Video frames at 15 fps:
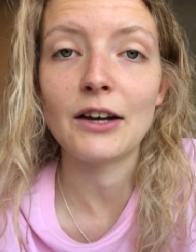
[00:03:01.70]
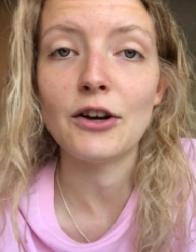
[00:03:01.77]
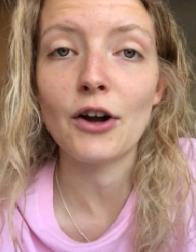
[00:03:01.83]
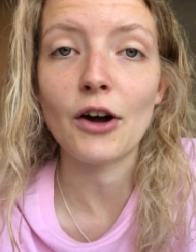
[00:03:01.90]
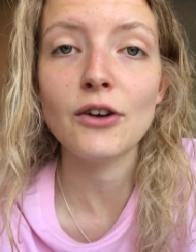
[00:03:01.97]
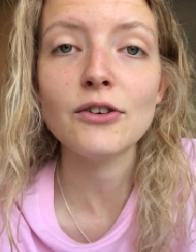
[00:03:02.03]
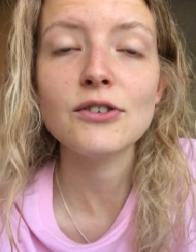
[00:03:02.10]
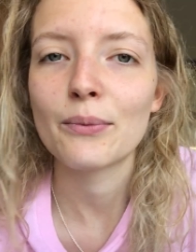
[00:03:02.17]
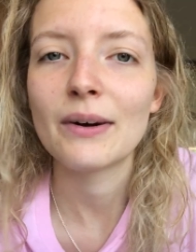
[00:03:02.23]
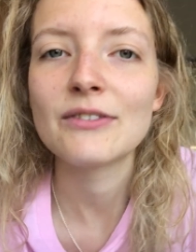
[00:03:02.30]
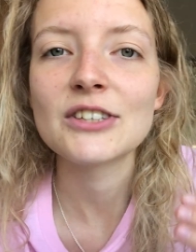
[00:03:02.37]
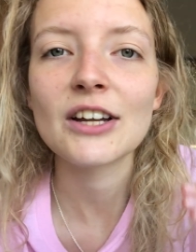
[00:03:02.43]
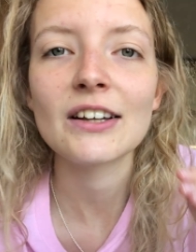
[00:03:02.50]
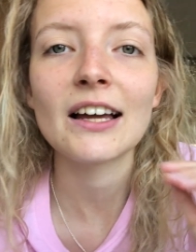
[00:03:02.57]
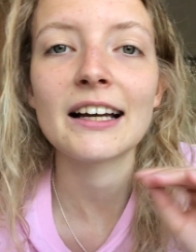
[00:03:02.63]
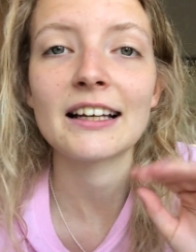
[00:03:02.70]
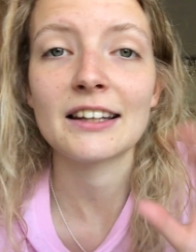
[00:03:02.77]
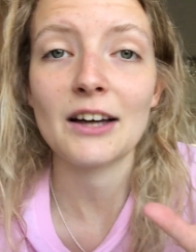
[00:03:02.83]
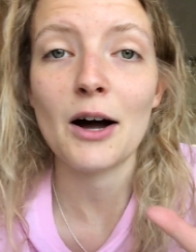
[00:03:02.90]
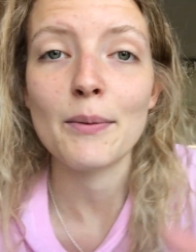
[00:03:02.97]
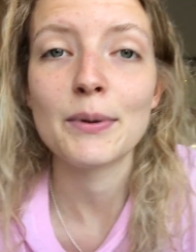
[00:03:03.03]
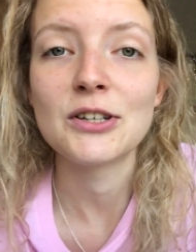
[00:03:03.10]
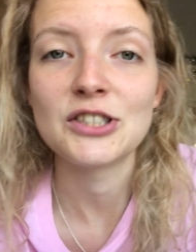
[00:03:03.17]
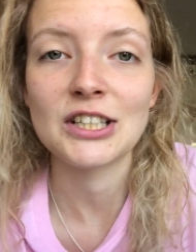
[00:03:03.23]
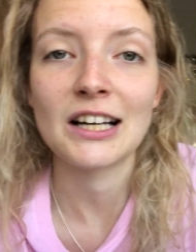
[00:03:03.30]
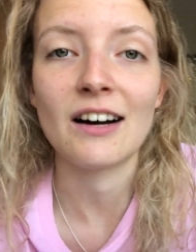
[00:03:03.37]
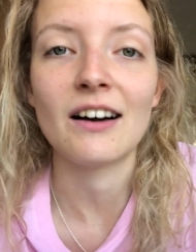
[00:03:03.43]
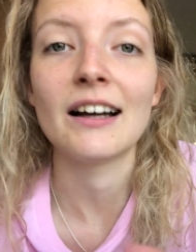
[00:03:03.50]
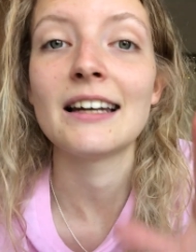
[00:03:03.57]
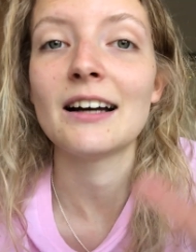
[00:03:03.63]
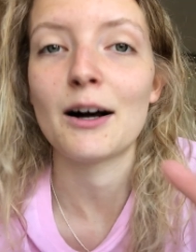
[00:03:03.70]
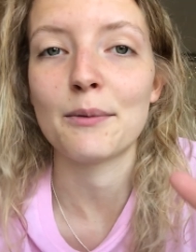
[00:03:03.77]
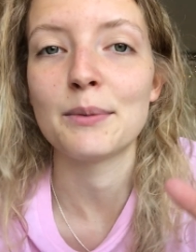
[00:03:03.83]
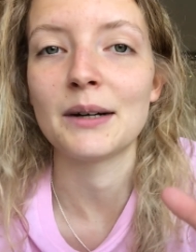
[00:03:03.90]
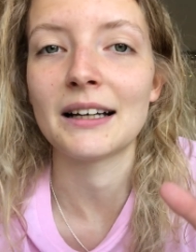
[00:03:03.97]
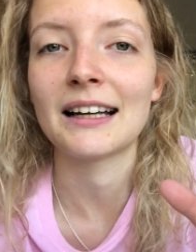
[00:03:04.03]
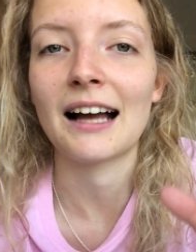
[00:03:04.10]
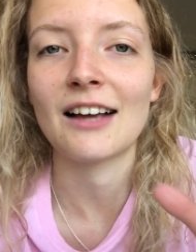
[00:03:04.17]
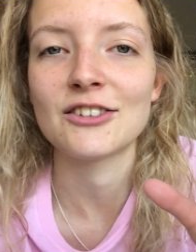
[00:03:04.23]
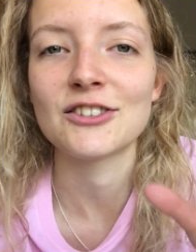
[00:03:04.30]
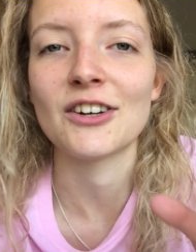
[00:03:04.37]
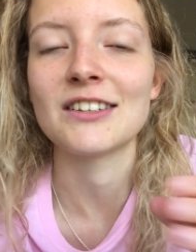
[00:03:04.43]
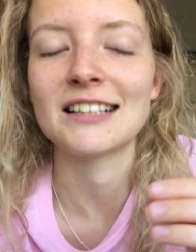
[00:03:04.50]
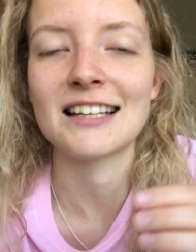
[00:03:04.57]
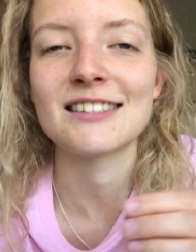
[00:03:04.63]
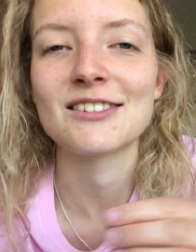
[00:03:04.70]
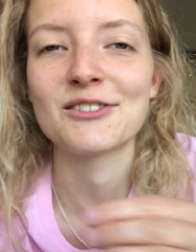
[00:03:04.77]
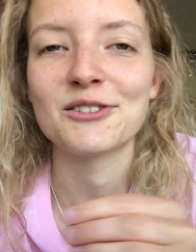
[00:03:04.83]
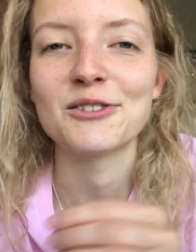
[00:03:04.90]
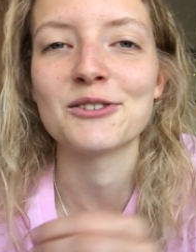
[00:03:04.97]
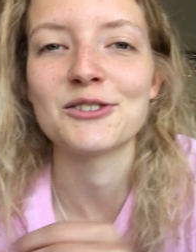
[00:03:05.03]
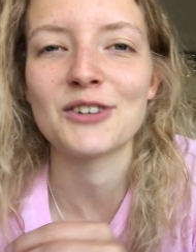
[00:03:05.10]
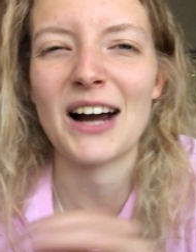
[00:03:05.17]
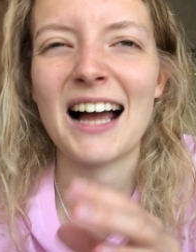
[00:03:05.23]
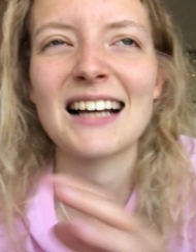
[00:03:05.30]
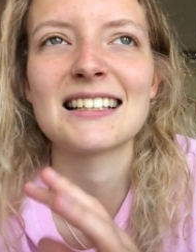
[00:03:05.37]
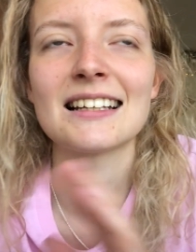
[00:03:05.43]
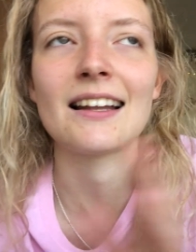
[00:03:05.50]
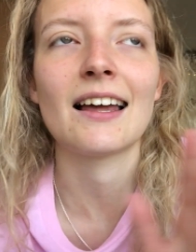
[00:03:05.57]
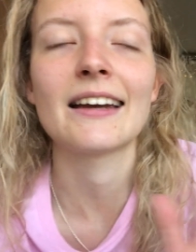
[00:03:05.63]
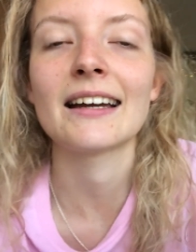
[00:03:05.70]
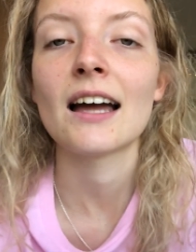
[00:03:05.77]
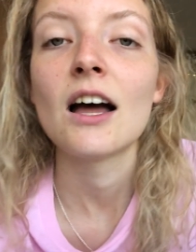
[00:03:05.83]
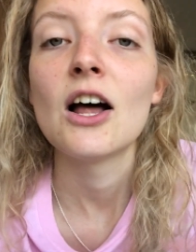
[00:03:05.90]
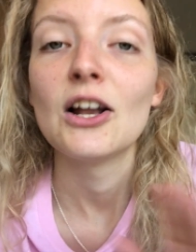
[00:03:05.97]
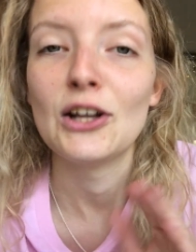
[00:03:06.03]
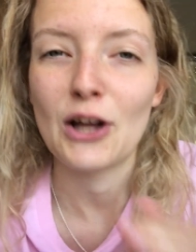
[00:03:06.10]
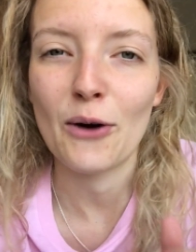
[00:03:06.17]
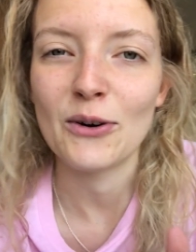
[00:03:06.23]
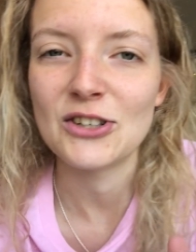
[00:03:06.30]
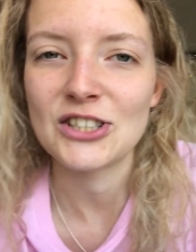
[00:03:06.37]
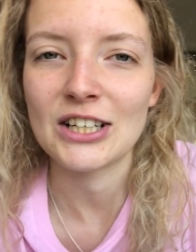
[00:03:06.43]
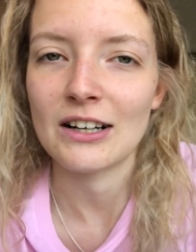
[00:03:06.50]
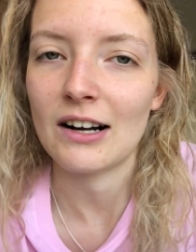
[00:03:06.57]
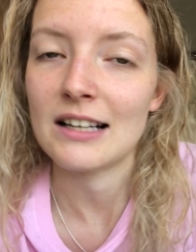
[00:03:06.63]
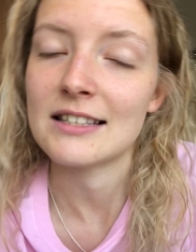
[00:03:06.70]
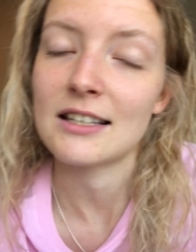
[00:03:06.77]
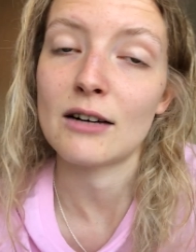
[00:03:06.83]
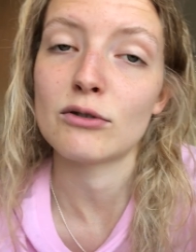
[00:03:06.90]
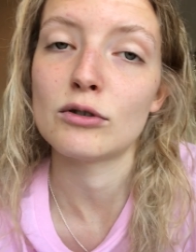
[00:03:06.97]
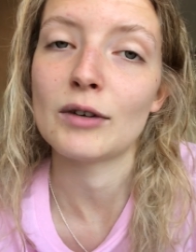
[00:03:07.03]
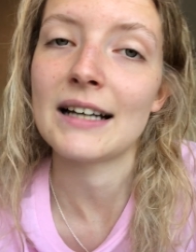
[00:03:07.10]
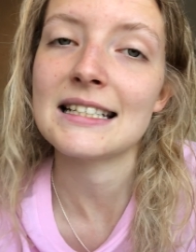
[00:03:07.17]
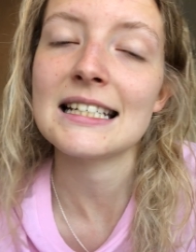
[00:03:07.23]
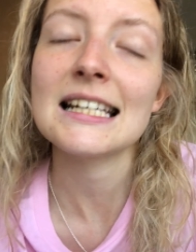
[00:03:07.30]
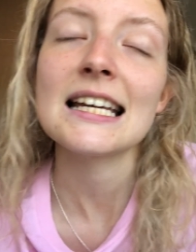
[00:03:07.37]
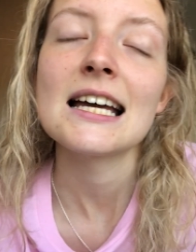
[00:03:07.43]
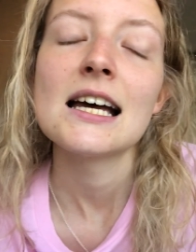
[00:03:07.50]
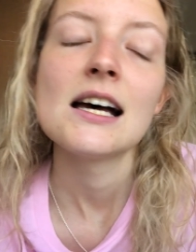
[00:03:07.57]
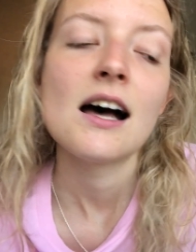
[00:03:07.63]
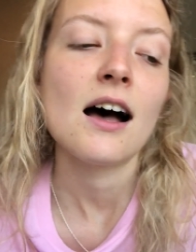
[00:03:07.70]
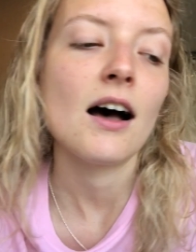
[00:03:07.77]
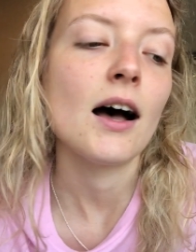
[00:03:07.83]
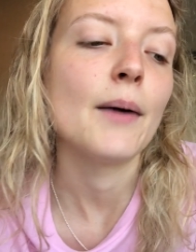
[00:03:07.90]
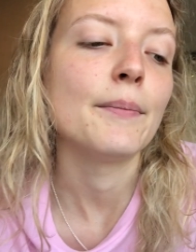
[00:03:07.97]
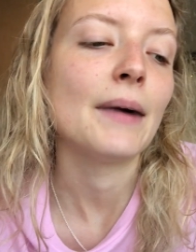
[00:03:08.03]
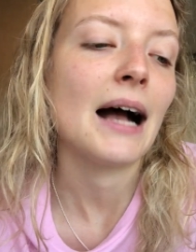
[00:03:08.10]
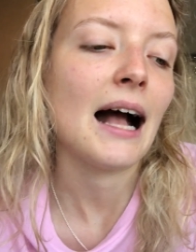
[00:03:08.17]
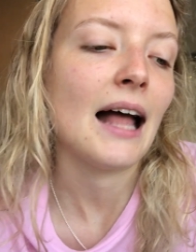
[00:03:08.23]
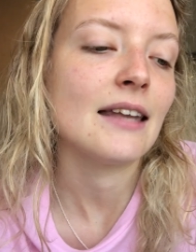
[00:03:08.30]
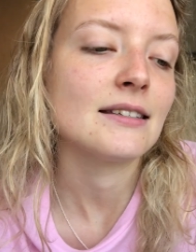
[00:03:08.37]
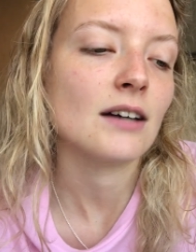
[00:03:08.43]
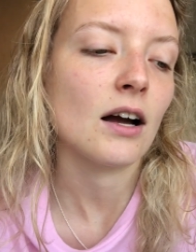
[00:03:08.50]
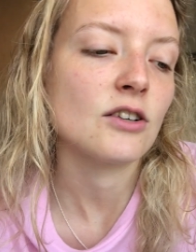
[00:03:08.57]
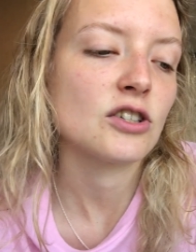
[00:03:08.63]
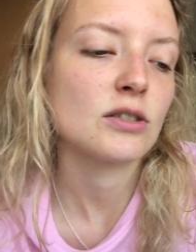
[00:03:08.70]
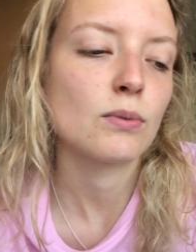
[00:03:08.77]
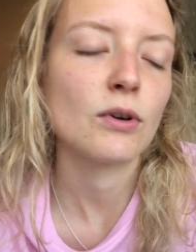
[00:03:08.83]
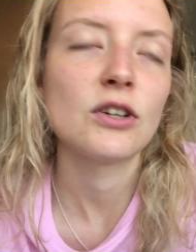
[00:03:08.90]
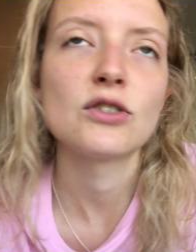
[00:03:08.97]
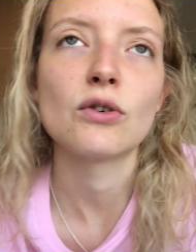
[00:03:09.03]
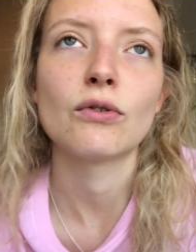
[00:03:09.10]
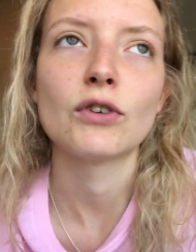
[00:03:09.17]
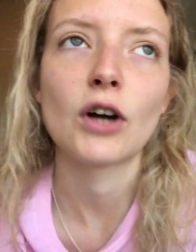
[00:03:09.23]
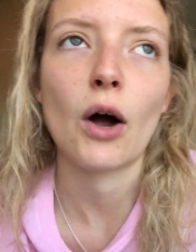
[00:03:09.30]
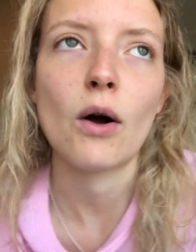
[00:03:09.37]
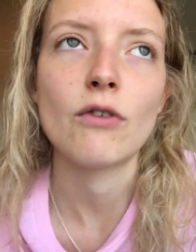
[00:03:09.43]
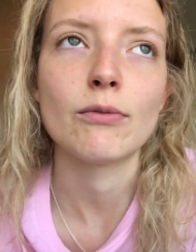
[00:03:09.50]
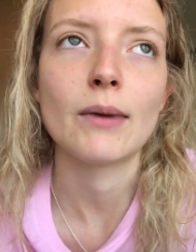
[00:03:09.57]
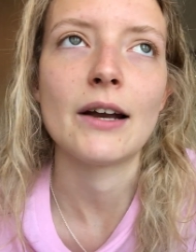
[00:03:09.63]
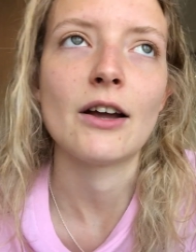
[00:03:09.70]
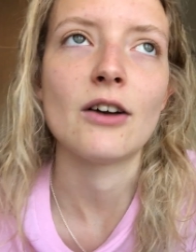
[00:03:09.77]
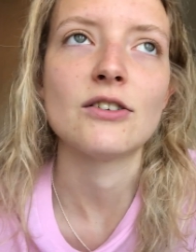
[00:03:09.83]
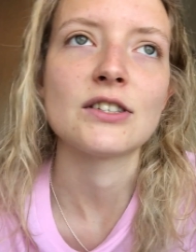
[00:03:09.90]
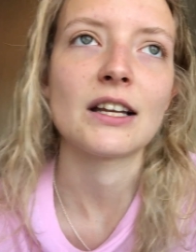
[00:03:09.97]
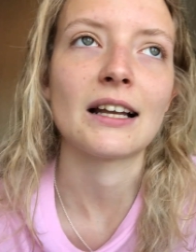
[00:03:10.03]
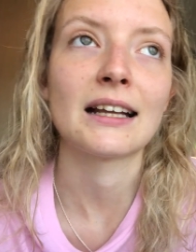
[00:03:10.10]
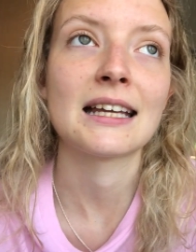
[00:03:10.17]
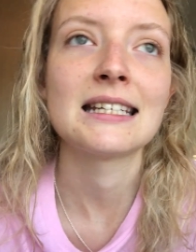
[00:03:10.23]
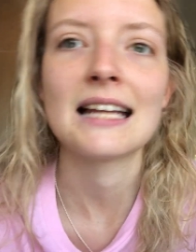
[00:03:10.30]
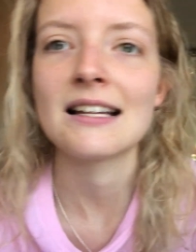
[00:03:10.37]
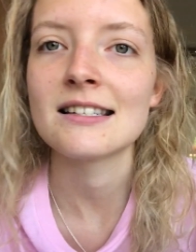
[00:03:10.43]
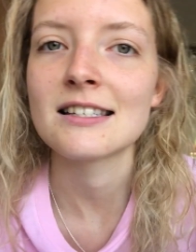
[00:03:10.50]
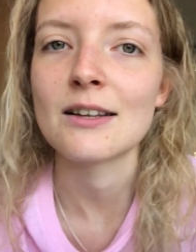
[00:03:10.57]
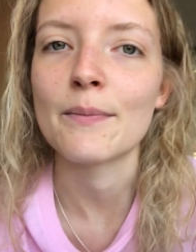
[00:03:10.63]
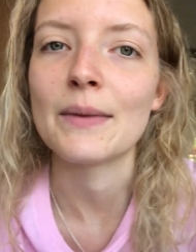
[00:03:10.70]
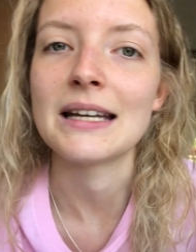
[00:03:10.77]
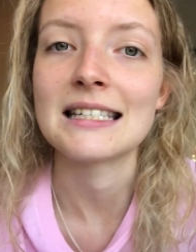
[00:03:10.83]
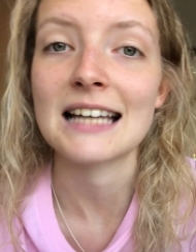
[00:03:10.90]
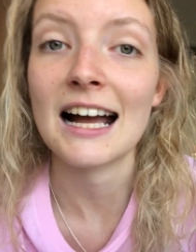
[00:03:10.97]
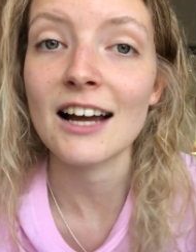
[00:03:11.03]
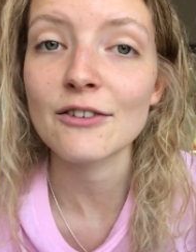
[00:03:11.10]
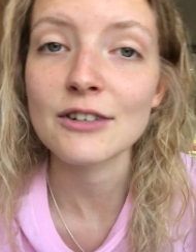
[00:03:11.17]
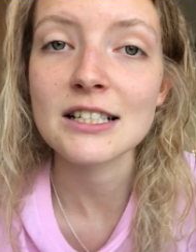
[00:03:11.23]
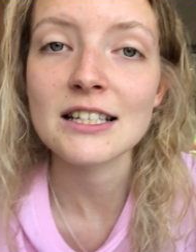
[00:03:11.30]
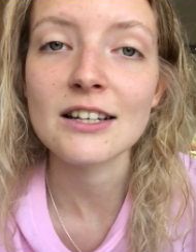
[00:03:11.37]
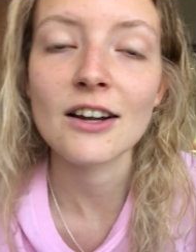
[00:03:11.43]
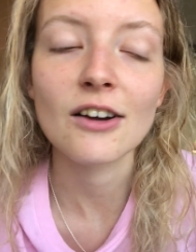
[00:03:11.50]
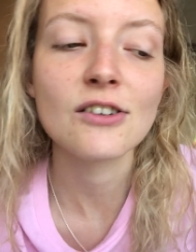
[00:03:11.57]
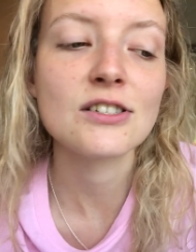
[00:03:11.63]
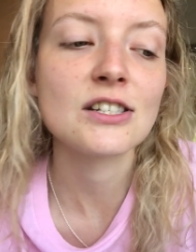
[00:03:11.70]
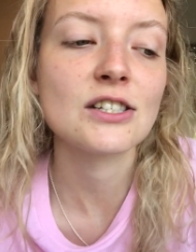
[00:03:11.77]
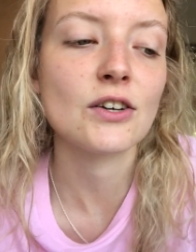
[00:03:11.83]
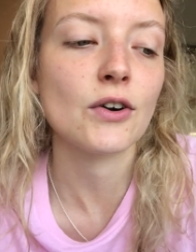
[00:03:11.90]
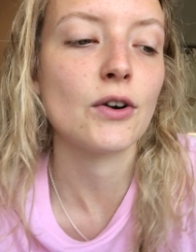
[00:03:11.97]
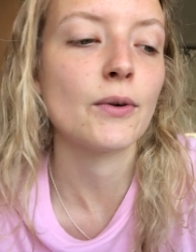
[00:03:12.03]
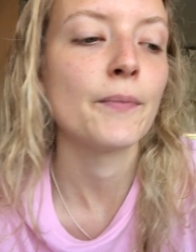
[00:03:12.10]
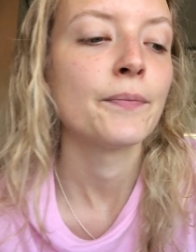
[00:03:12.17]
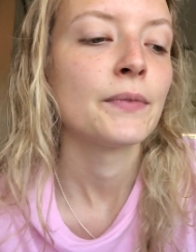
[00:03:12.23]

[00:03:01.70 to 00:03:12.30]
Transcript: notes. We've done like the upper GI, upper gastrointestinal tract and like lower GI stuff already. Um, and I just want to sort of go over my notes and condense them into handwritten notes. So